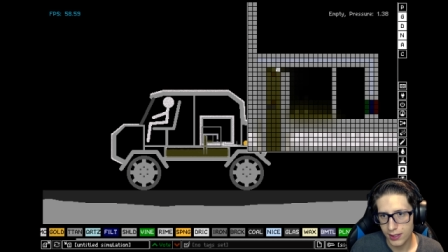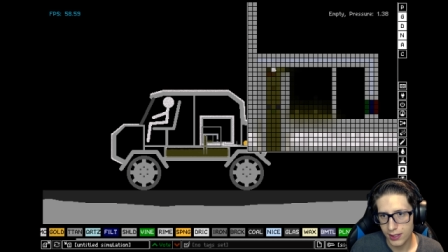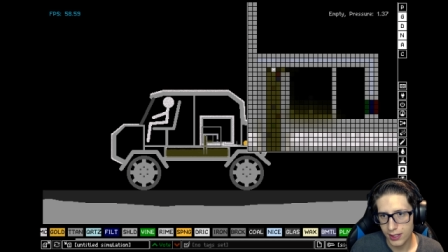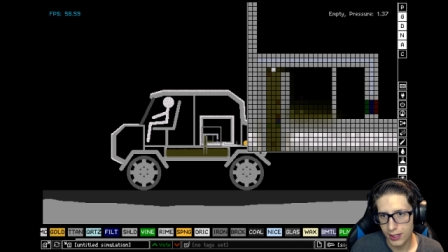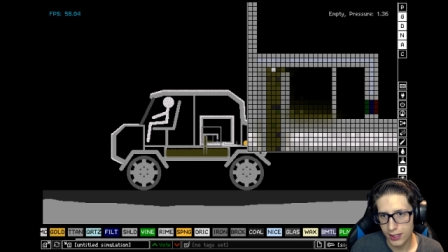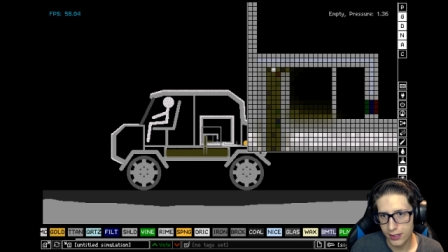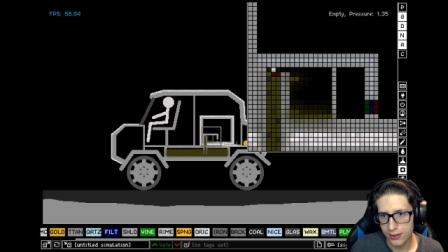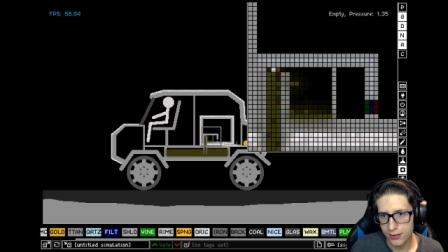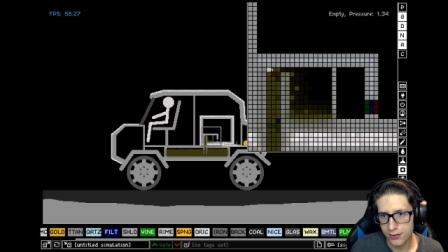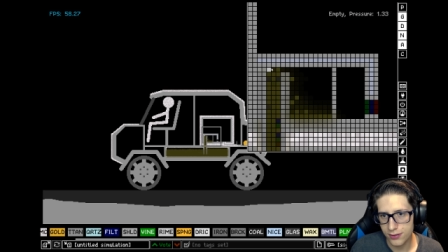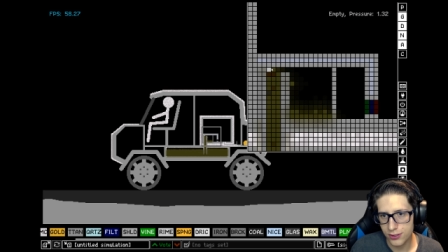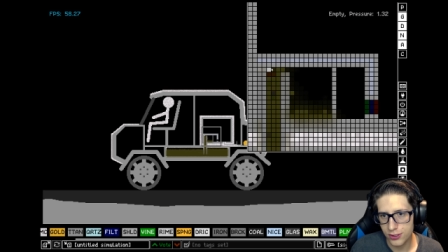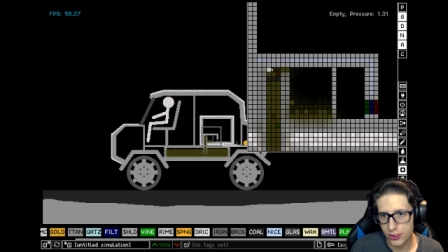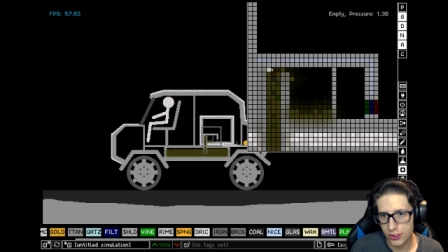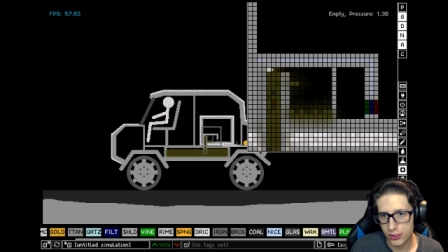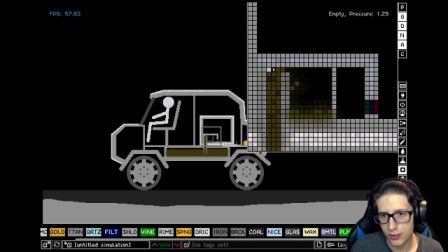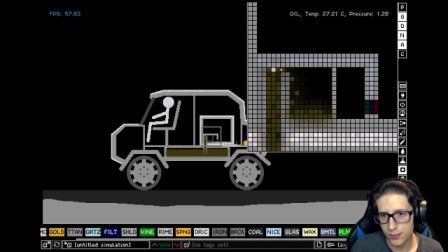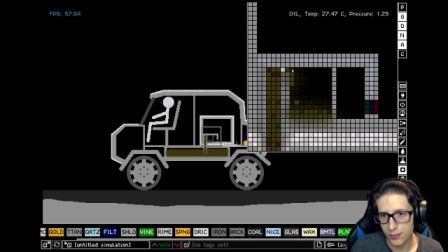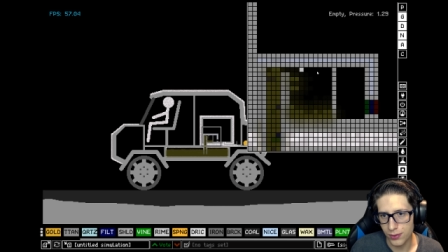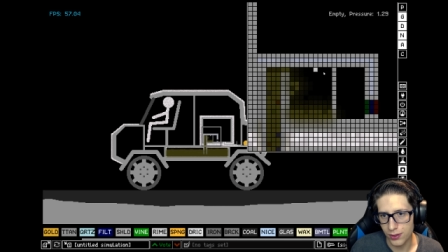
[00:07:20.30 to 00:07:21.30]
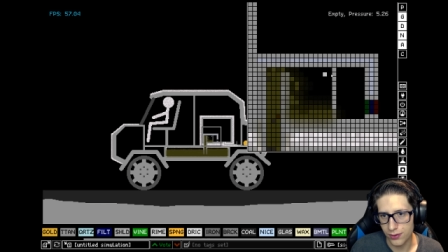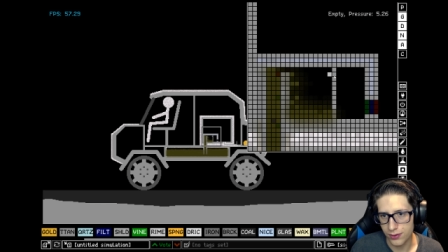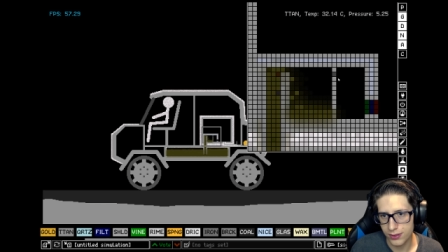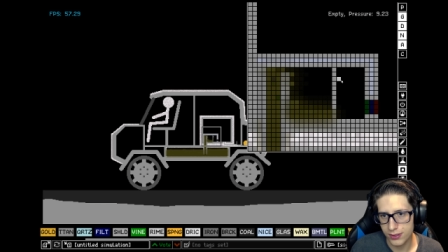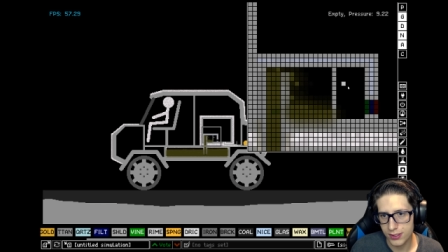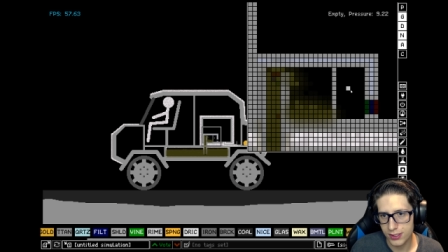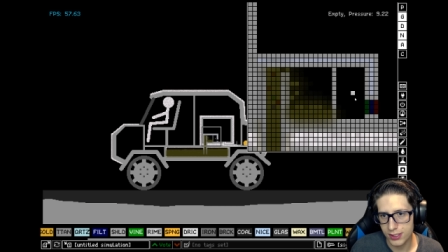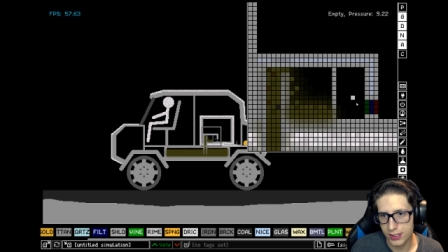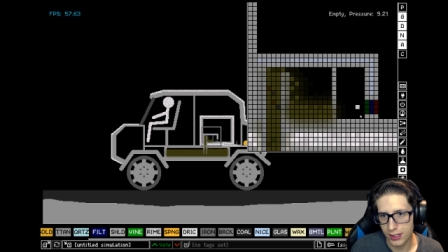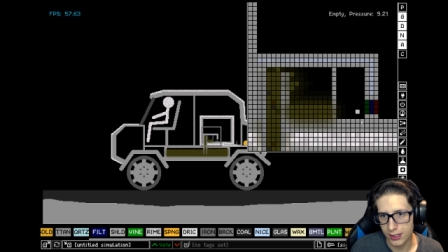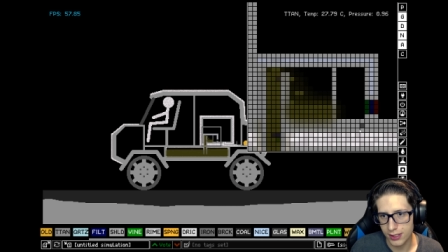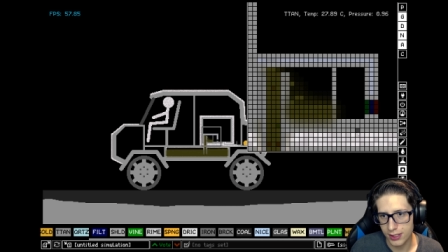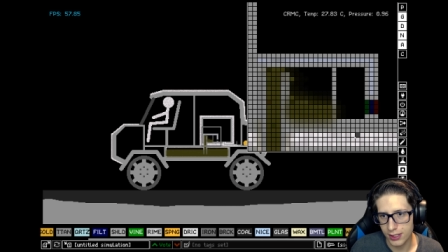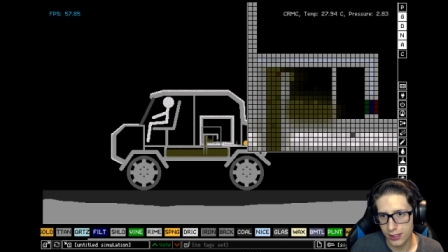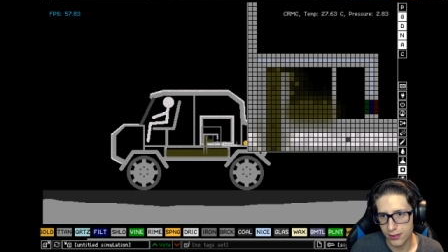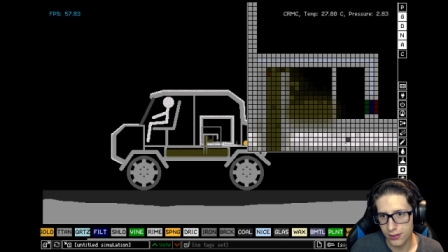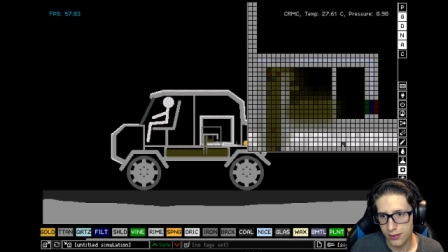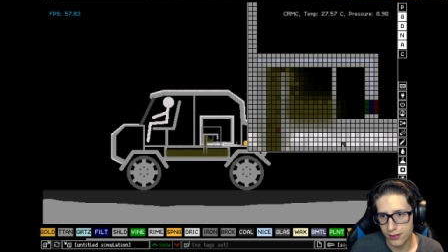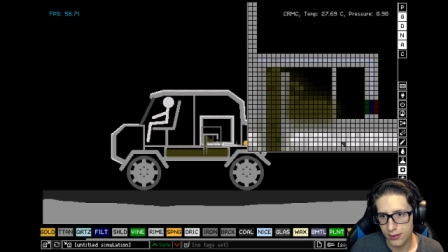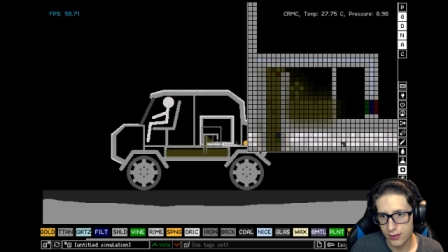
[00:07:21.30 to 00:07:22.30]
And there's smoke stuck
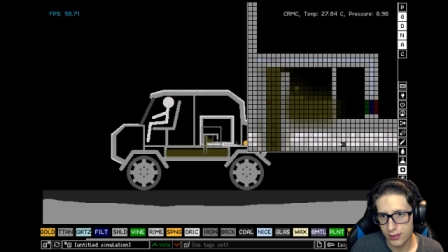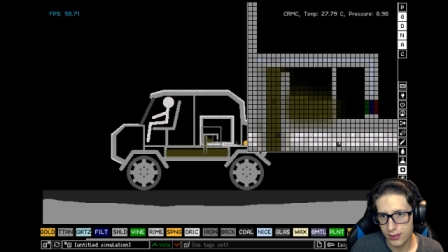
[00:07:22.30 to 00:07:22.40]
here.